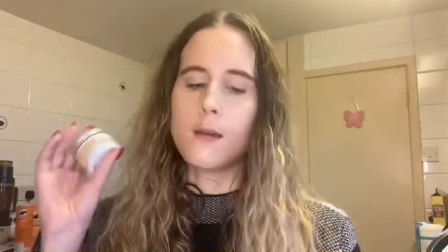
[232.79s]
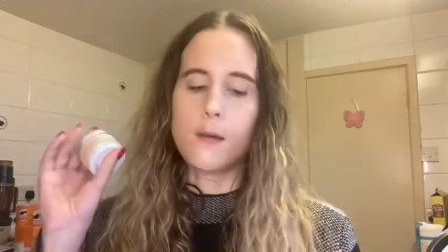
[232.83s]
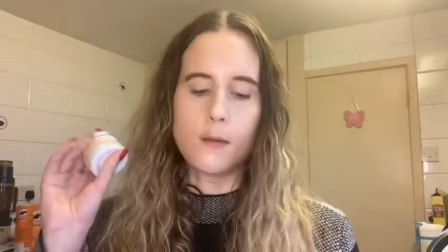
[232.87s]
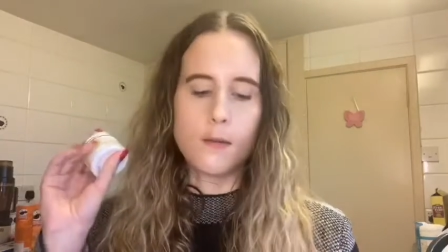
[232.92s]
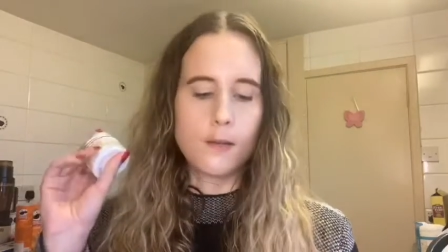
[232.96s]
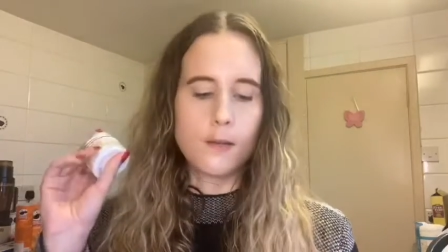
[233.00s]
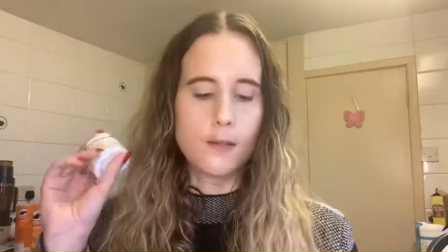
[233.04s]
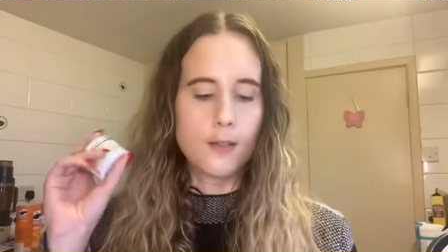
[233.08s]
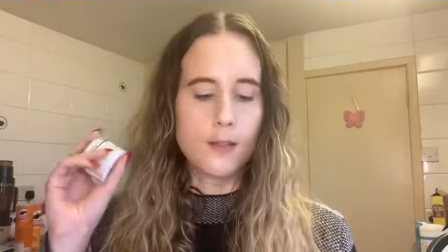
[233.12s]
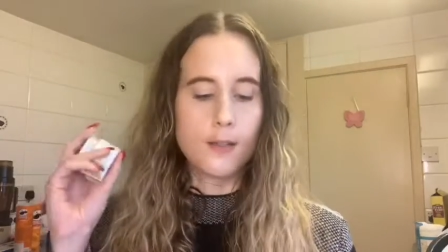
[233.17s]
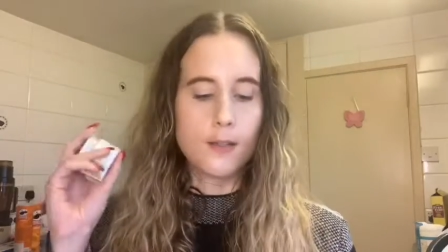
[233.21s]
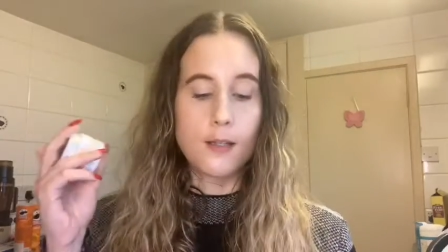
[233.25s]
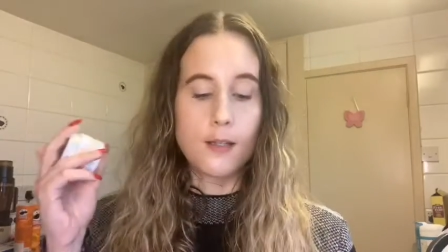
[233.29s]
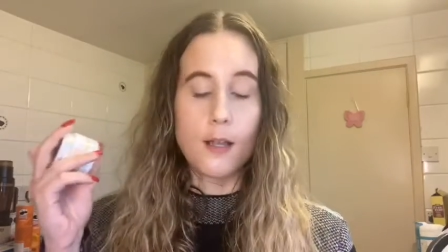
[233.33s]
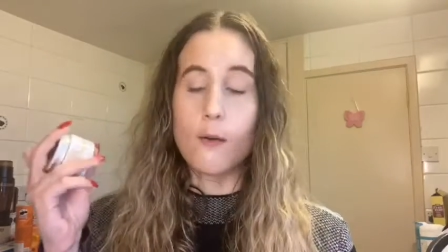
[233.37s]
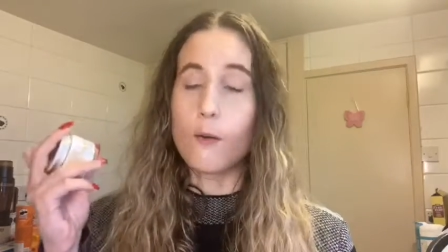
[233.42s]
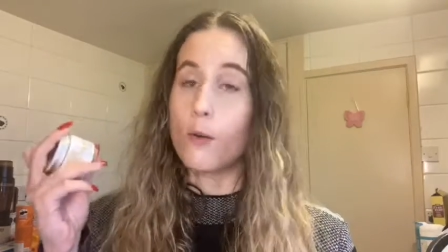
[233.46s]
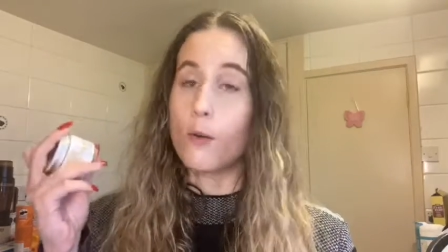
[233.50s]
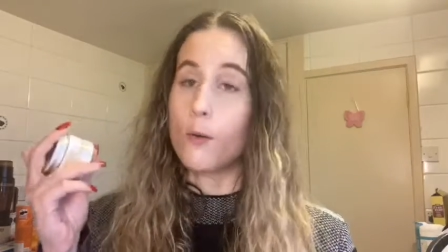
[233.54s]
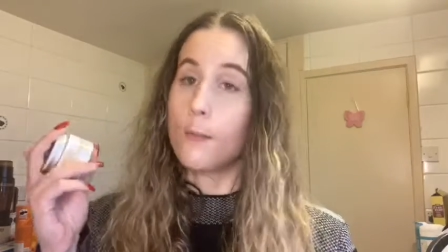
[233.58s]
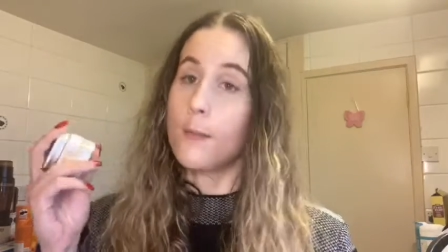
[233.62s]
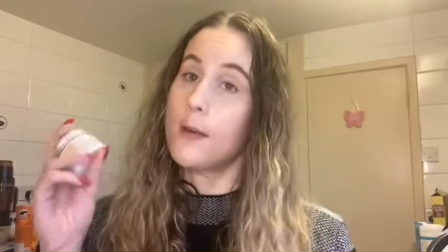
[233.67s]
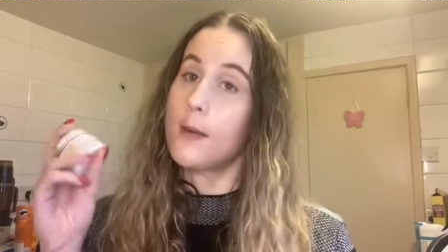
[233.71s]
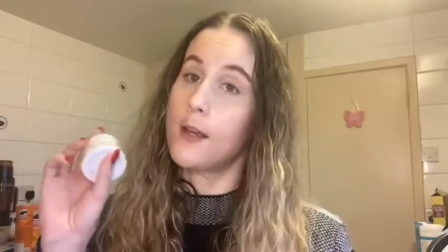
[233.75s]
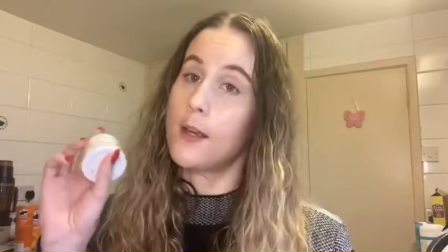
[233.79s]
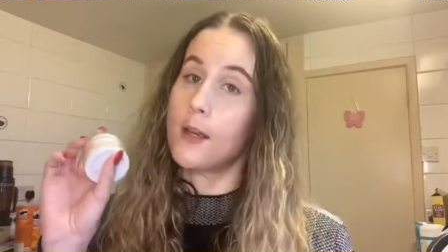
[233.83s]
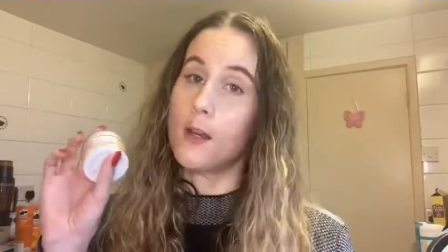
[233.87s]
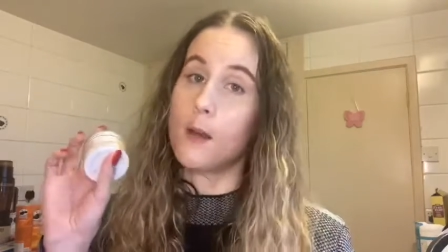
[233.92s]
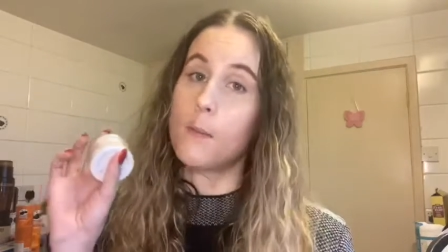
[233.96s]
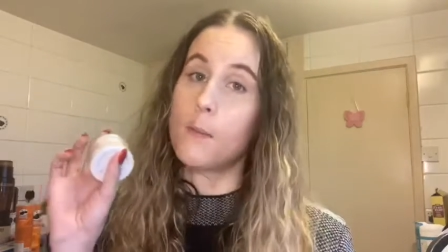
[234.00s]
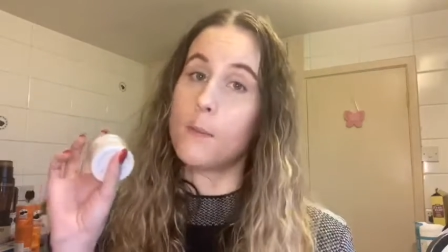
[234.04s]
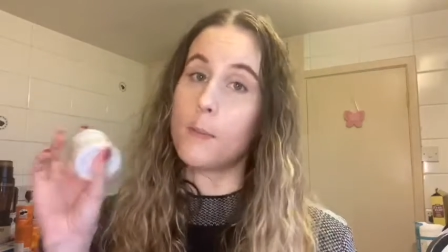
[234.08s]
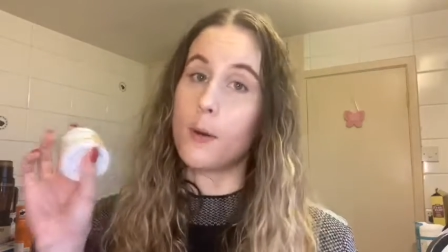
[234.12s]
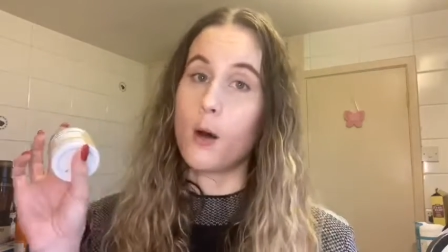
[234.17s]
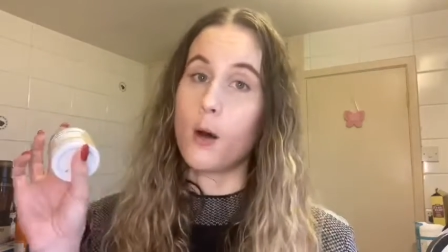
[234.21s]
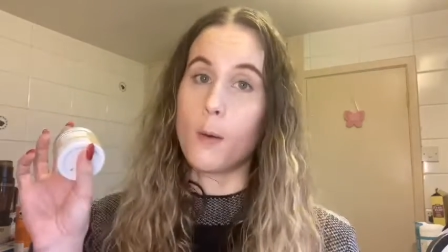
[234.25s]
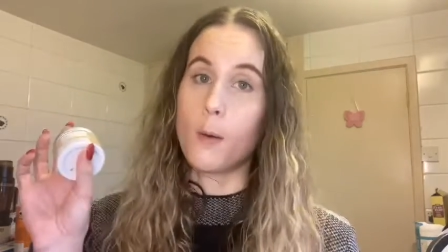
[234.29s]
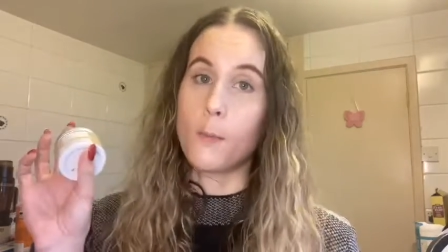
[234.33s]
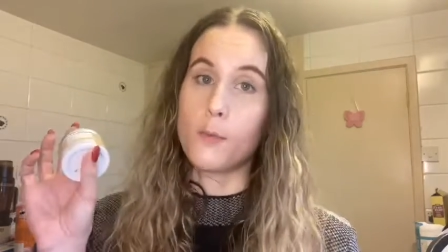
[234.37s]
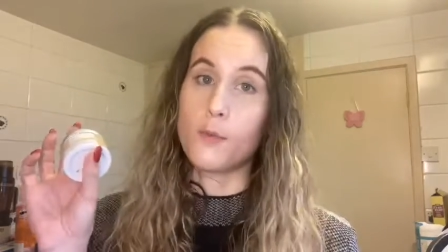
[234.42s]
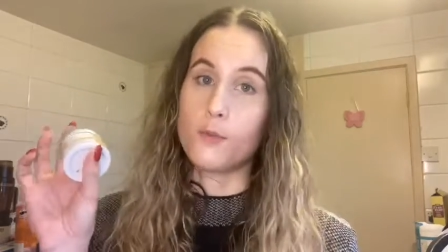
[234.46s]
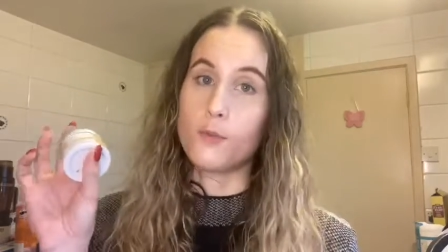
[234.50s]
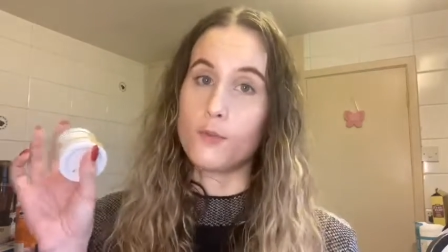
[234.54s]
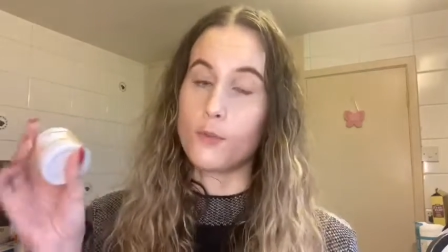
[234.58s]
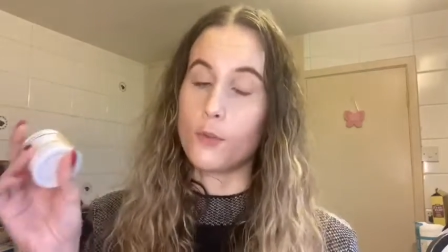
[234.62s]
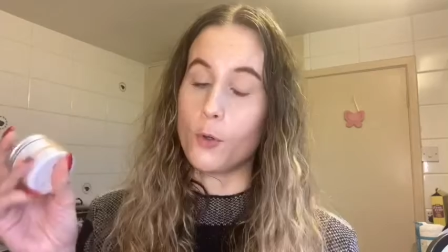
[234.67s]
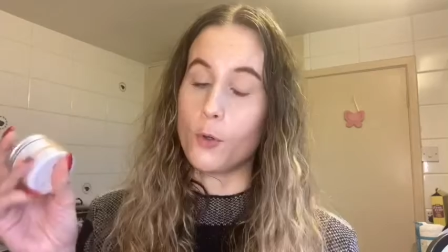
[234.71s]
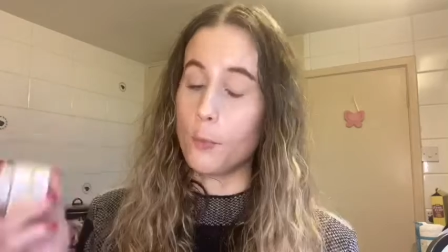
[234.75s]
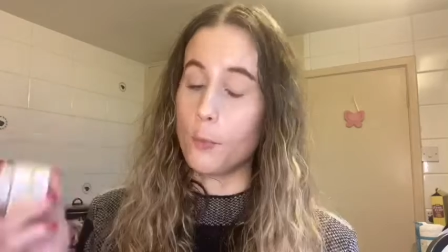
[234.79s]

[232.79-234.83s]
serum in balm form